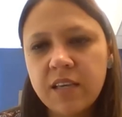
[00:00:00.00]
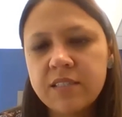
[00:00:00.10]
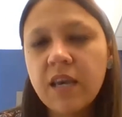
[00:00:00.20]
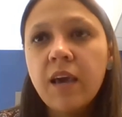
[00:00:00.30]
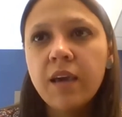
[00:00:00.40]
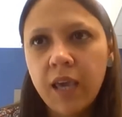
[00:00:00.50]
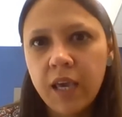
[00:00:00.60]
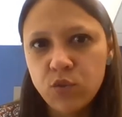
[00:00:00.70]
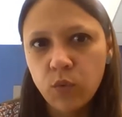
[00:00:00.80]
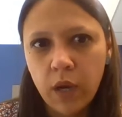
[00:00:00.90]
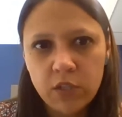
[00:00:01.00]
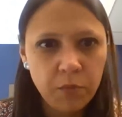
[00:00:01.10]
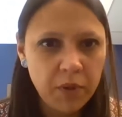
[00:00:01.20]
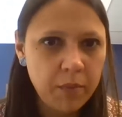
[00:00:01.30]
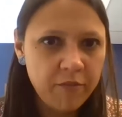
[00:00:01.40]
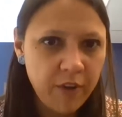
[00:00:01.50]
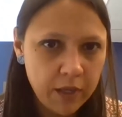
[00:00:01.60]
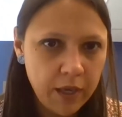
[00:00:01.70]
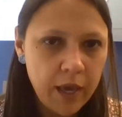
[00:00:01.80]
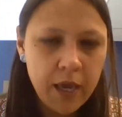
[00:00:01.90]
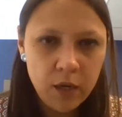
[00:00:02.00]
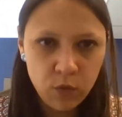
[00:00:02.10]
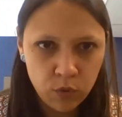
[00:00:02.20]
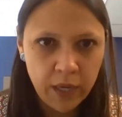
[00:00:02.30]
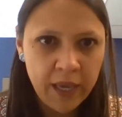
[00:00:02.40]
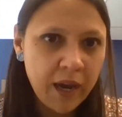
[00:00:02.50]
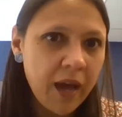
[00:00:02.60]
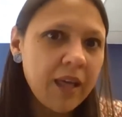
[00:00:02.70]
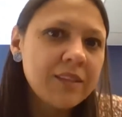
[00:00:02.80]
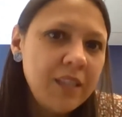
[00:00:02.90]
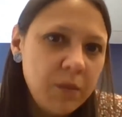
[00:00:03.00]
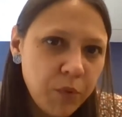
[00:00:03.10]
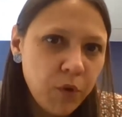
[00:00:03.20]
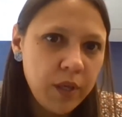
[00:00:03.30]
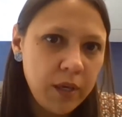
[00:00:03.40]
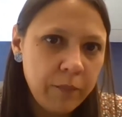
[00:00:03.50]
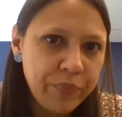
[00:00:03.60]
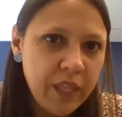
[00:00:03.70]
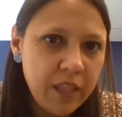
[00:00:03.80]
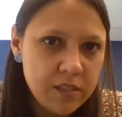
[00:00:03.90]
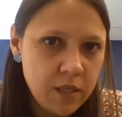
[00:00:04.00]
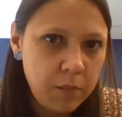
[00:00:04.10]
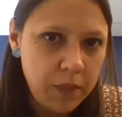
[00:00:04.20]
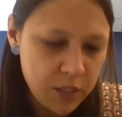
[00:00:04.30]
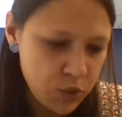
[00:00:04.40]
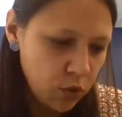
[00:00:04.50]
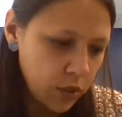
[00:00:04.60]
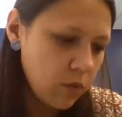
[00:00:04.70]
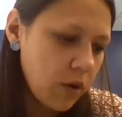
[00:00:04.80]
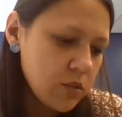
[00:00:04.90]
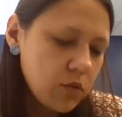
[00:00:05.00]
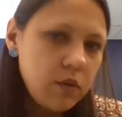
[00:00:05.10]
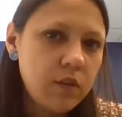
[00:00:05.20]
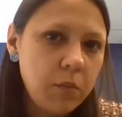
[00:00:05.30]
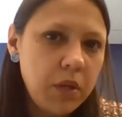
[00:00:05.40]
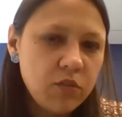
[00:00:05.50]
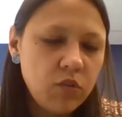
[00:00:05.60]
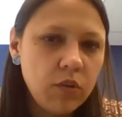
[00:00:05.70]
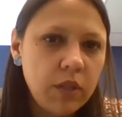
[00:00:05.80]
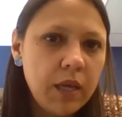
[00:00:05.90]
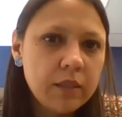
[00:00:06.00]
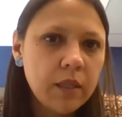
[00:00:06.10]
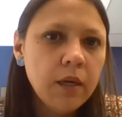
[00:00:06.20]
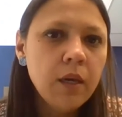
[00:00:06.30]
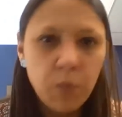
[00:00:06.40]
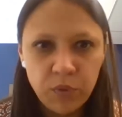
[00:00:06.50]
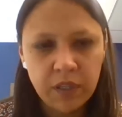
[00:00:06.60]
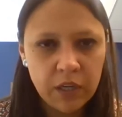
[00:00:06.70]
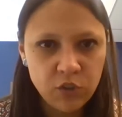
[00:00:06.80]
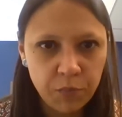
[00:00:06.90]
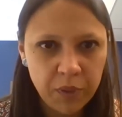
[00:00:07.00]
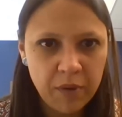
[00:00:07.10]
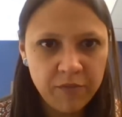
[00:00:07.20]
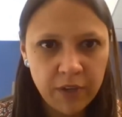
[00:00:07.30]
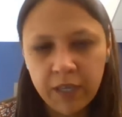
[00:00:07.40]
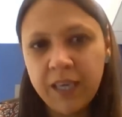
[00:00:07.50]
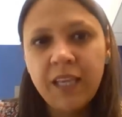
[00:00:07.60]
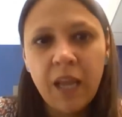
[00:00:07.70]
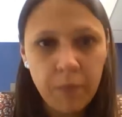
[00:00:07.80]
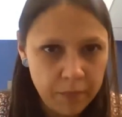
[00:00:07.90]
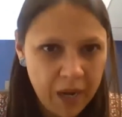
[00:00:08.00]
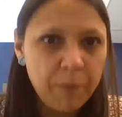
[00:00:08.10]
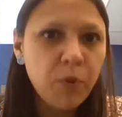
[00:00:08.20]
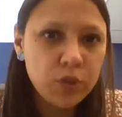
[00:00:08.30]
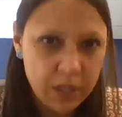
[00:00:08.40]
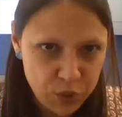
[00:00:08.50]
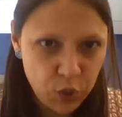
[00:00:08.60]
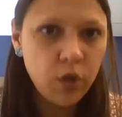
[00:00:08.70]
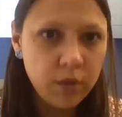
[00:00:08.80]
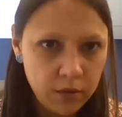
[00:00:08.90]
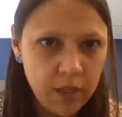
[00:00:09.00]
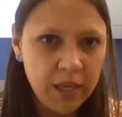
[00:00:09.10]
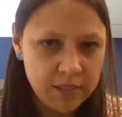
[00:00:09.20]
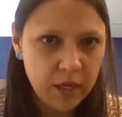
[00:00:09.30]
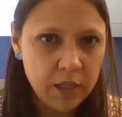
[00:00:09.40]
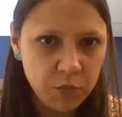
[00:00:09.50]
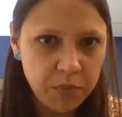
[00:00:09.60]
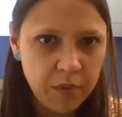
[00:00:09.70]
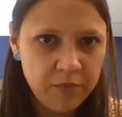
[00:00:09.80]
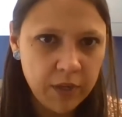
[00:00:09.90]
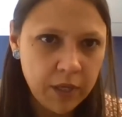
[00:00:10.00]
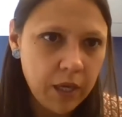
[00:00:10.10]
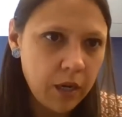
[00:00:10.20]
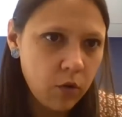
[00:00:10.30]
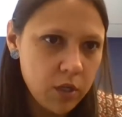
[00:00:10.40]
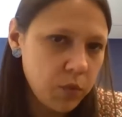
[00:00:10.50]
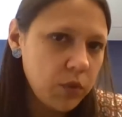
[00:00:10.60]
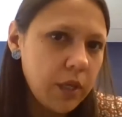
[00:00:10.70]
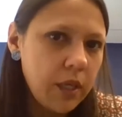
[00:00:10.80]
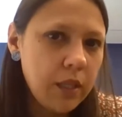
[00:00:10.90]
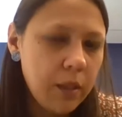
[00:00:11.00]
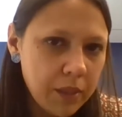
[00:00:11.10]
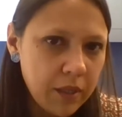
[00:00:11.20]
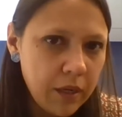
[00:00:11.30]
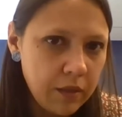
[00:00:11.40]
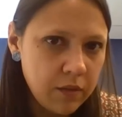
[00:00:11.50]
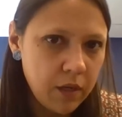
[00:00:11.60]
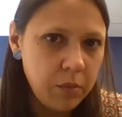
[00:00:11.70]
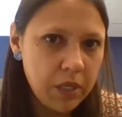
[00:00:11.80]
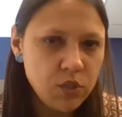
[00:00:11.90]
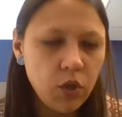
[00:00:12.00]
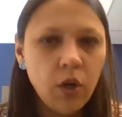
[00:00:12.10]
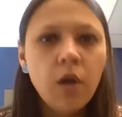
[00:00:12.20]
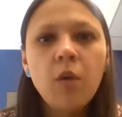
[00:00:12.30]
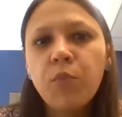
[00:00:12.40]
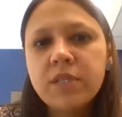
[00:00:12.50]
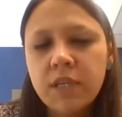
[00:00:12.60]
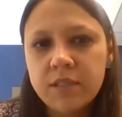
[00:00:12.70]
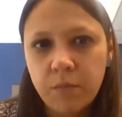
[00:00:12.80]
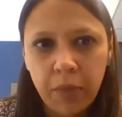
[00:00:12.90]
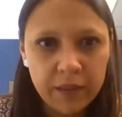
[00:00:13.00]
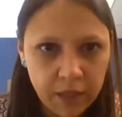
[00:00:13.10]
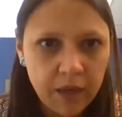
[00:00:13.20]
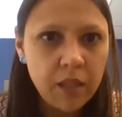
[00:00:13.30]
I think the question is, what's a prima facie case in each type of discrimination? In the case of direct discrimination, the prima facie case and the contribution of that prima facie case